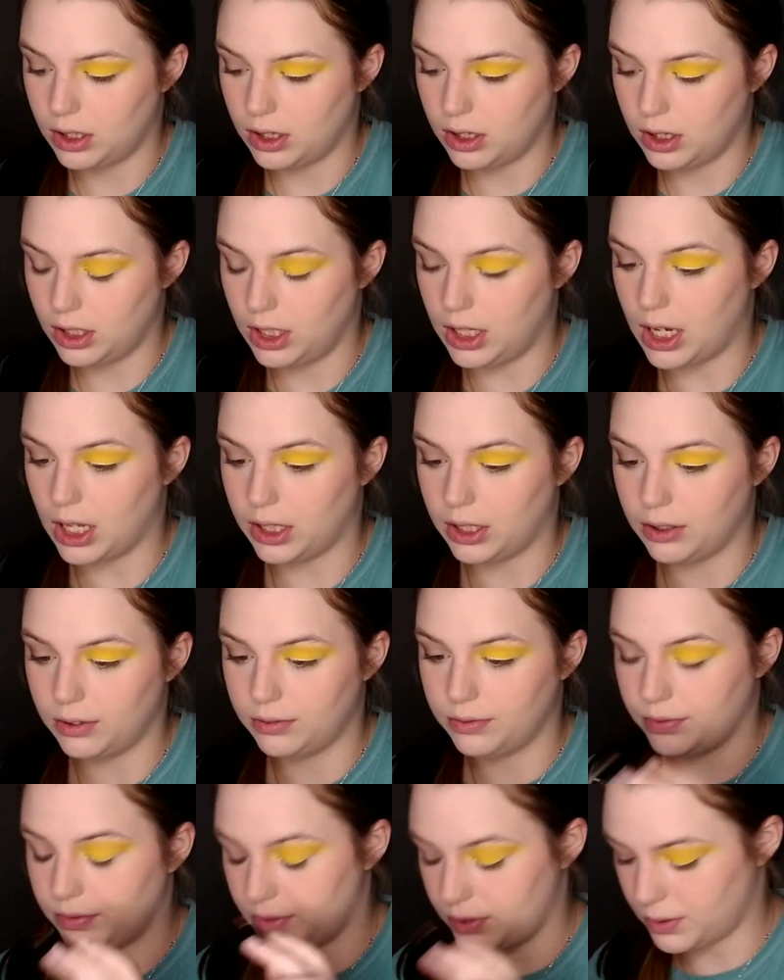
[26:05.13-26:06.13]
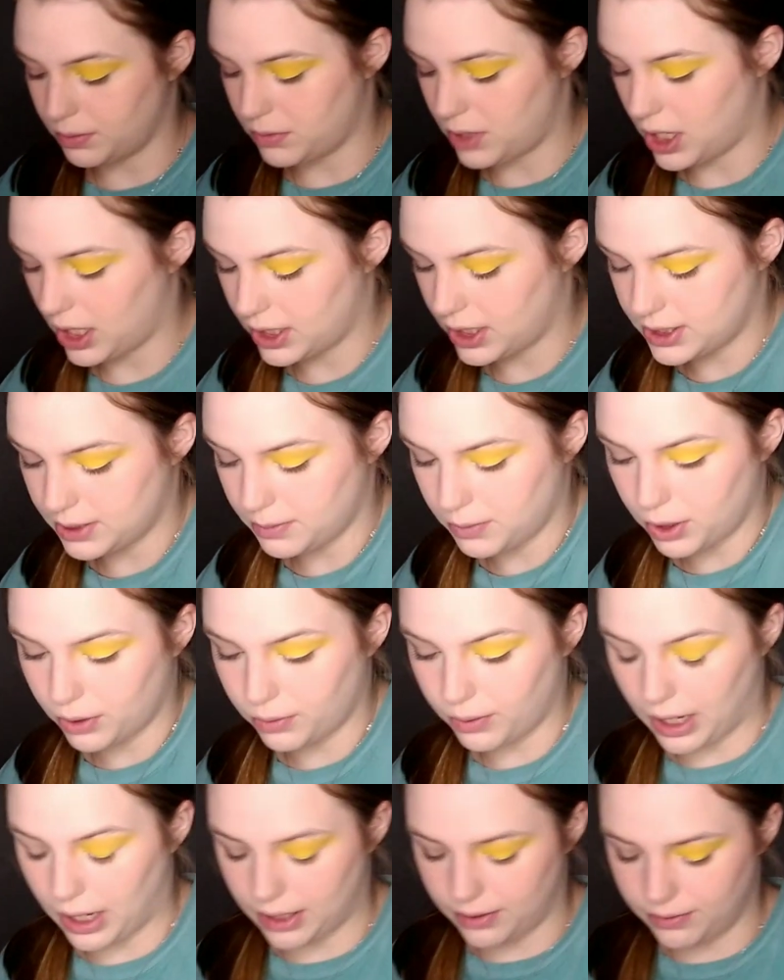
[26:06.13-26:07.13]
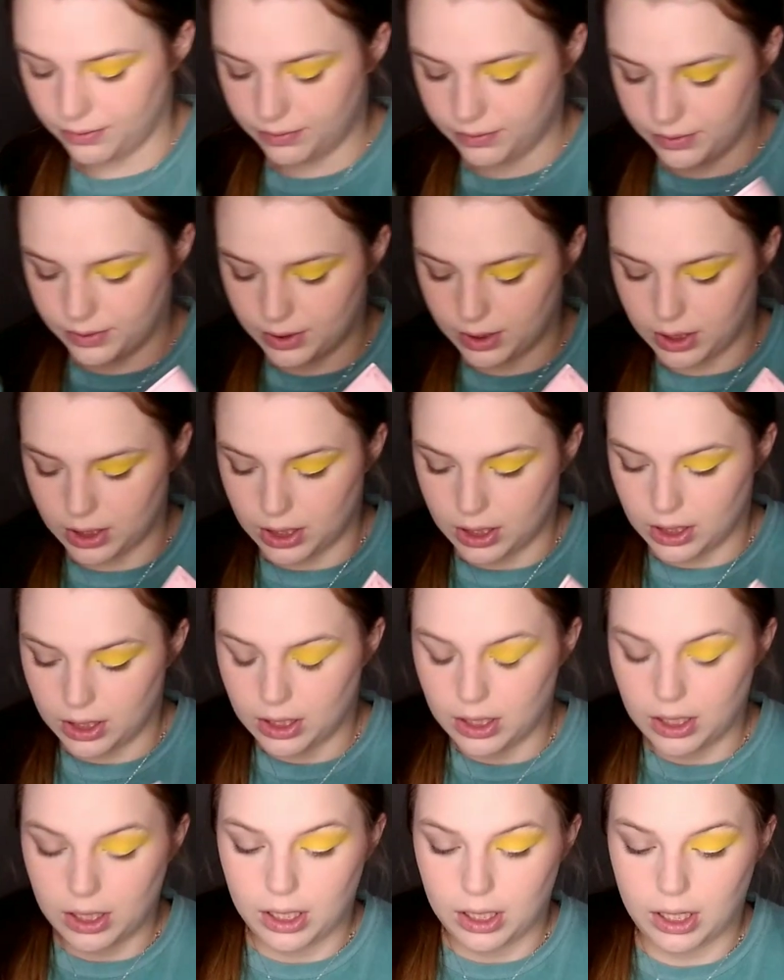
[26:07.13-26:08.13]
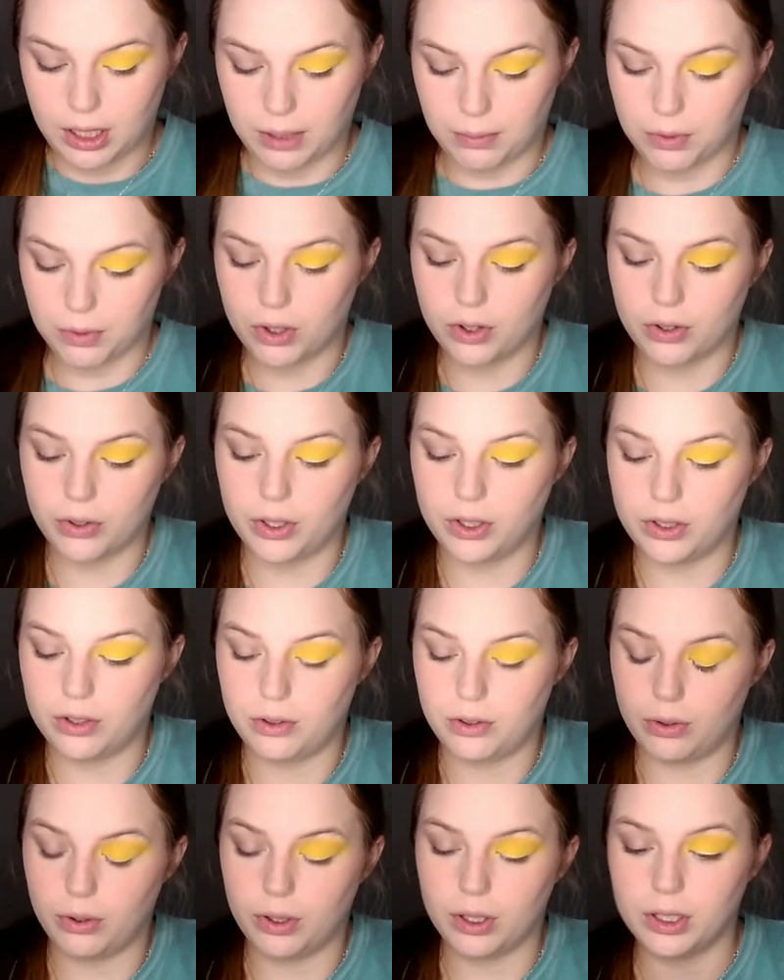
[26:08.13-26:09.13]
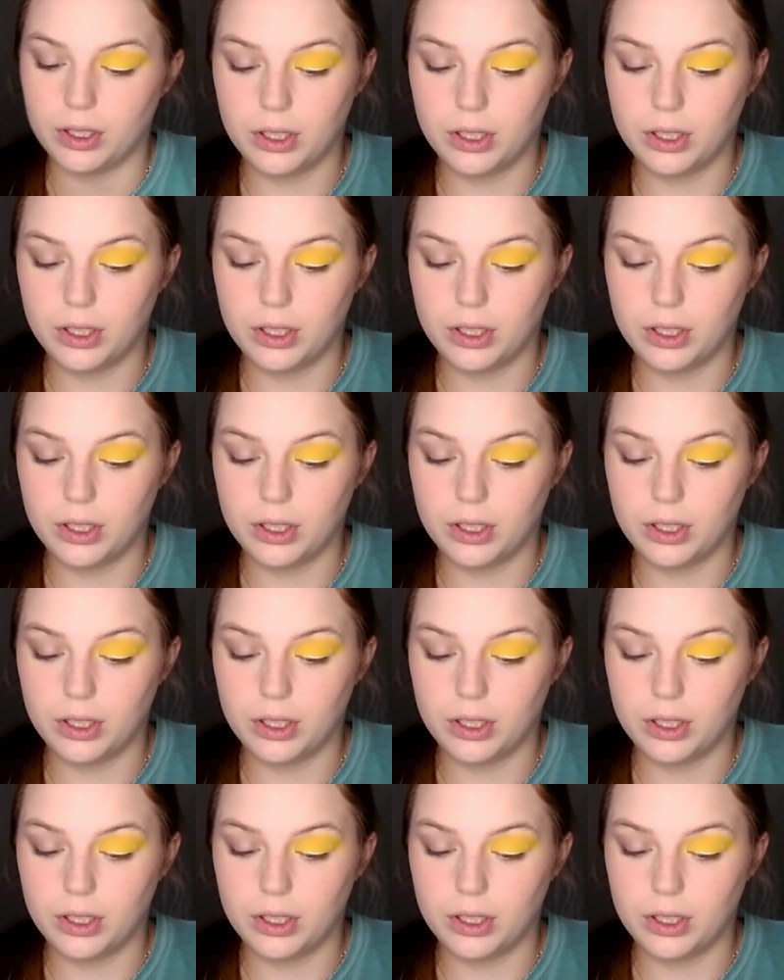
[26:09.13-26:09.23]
the yellow. So I'm taking some of the red. I'm going to